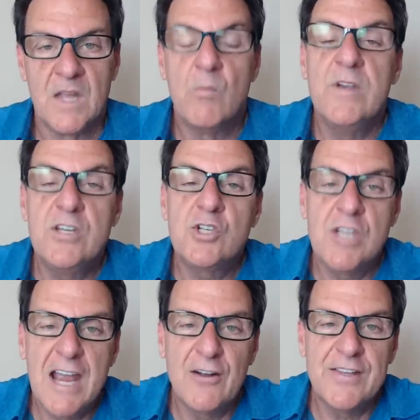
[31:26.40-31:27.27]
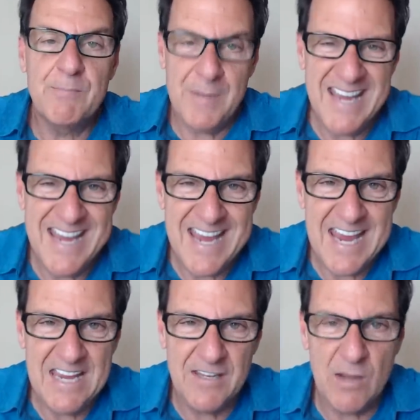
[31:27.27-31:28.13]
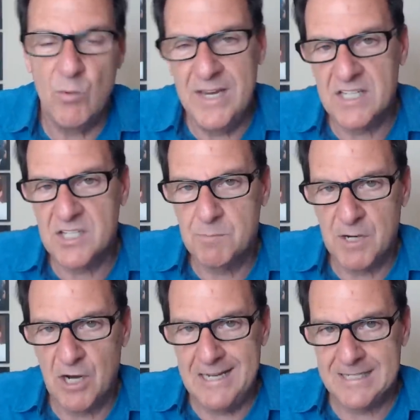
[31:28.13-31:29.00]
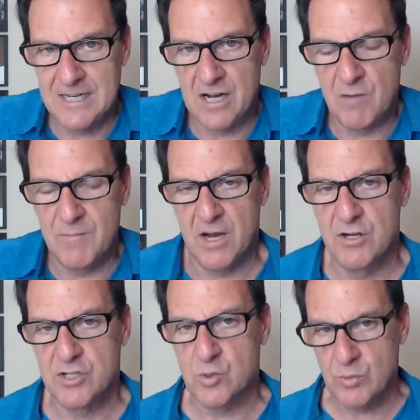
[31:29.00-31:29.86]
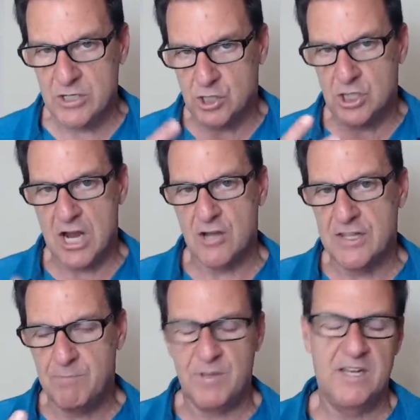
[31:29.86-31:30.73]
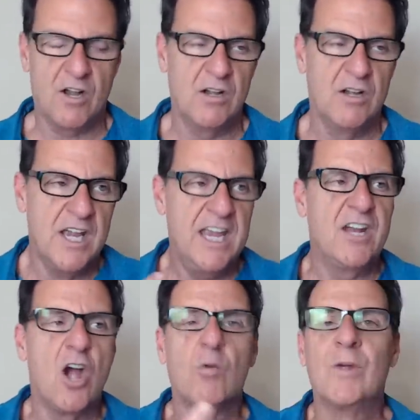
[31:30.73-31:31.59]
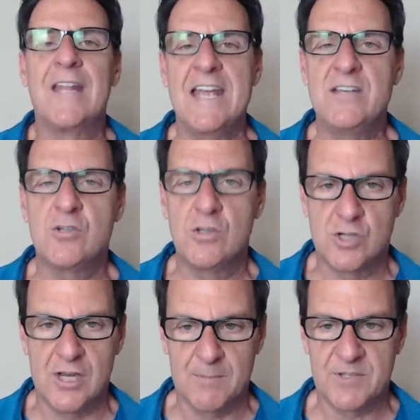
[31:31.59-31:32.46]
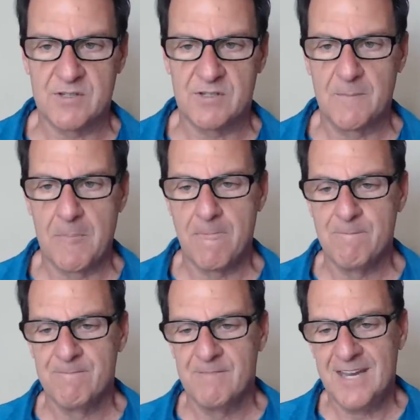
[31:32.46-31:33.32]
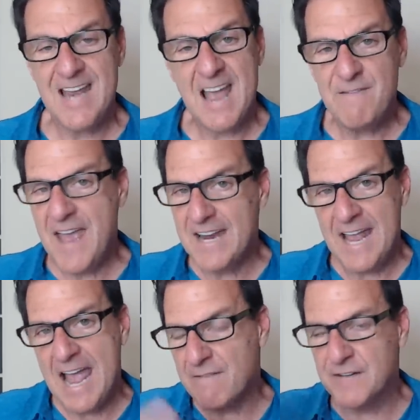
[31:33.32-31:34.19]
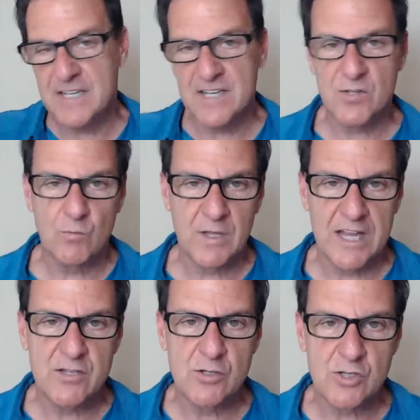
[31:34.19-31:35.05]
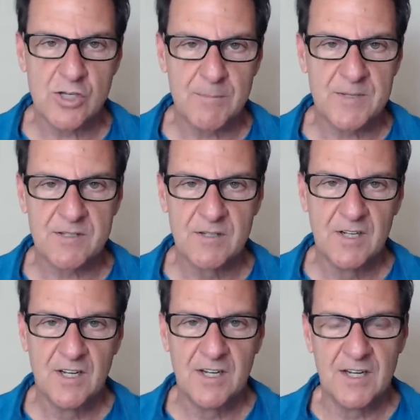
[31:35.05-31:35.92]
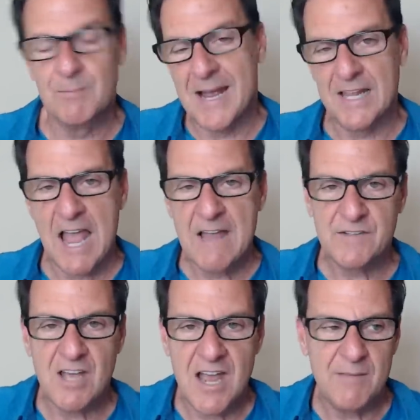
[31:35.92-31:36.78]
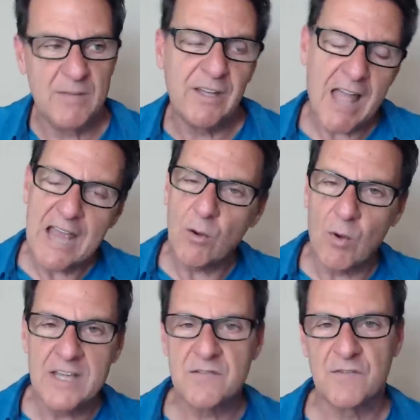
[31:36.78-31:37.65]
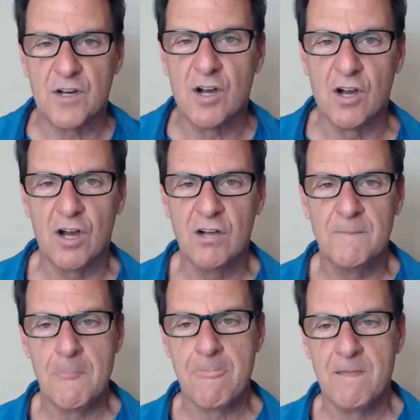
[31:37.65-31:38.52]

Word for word: And we shared the pain that we experienced in our marriages. We shared the in our in our relationships. And I've had a half a dozen relationships in my lifetime, and likewise for her